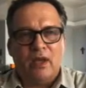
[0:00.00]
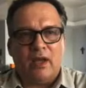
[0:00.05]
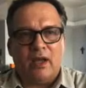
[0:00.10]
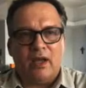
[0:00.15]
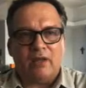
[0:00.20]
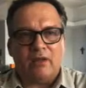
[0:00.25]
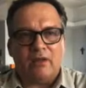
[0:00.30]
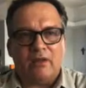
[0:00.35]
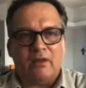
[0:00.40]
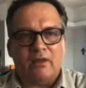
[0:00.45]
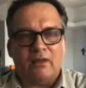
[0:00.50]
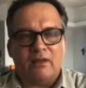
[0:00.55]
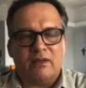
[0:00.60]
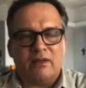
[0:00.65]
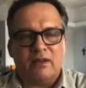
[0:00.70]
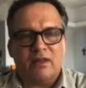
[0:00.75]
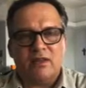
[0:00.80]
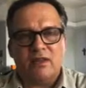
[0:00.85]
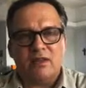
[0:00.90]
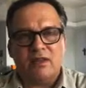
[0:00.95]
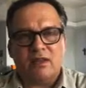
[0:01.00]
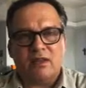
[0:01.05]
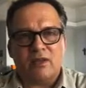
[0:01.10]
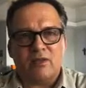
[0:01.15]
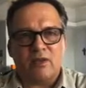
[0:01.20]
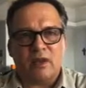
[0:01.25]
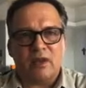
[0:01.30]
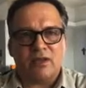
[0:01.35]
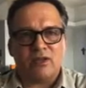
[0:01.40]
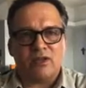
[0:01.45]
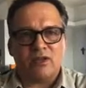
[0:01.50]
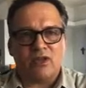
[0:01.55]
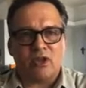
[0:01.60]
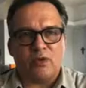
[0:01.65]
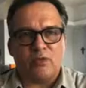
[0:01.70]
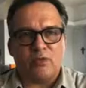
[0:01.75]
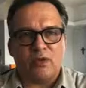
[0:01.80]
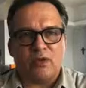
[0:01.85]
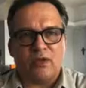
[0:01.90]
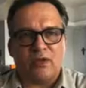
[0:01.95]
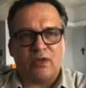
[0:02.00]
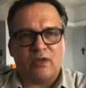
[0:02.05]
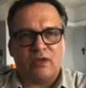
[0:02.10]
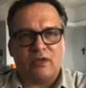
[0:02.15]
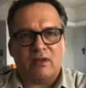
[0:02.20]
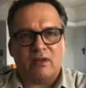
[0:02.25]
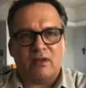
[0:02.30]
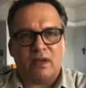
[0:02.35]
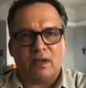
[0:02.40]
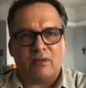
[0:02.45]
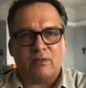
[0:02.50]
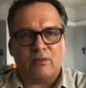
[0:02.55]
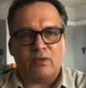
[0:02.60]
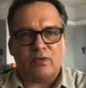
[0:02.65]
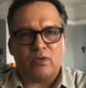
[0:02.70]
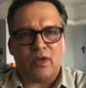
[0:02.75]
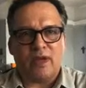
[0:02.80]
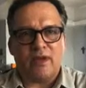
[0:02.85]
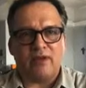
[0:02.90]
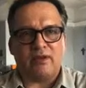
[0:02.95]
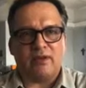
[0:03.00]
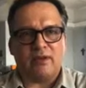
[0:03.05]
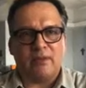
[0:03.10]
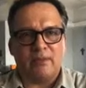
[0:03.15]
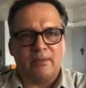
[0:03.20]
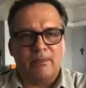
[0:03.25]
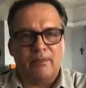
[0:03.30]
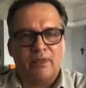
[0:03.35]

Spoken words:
and East and West Germany come together.